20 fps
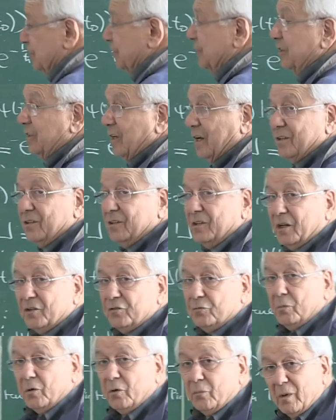is detected
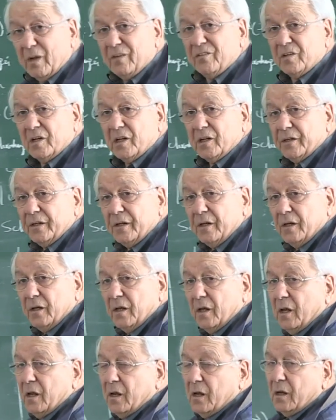experimentally.
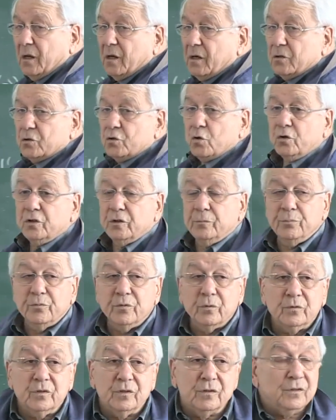So
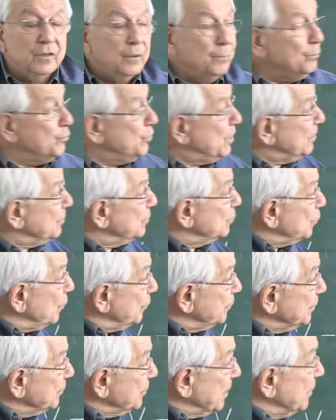the presence
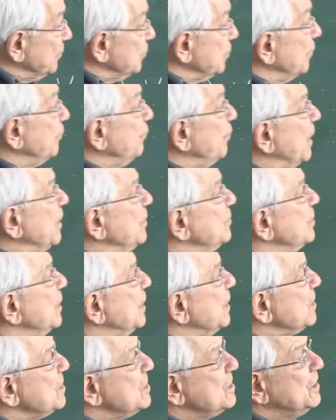of this extra phase
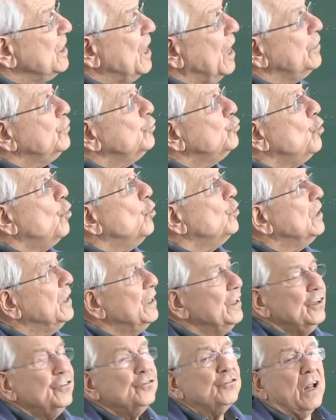is not
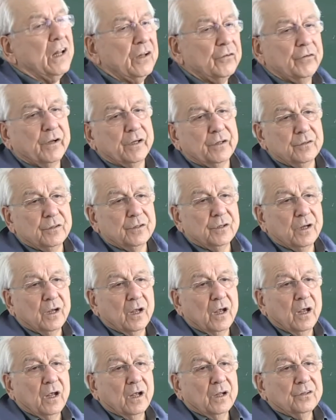totally irrelevant.
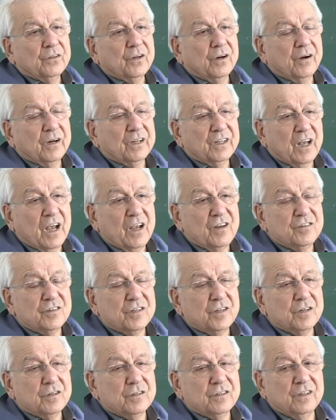There are
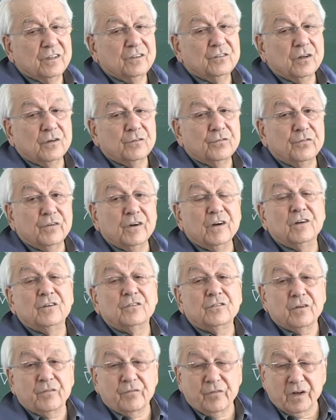cases,
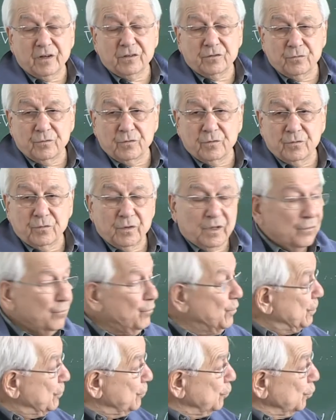interference effects, in
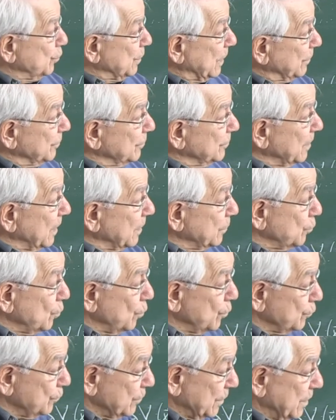which you can detect
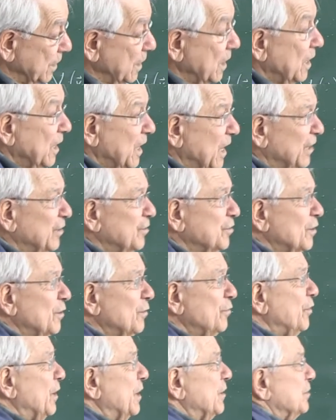those additional
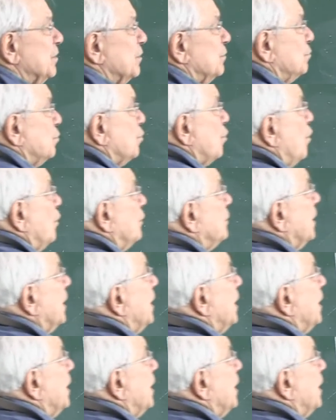phases brought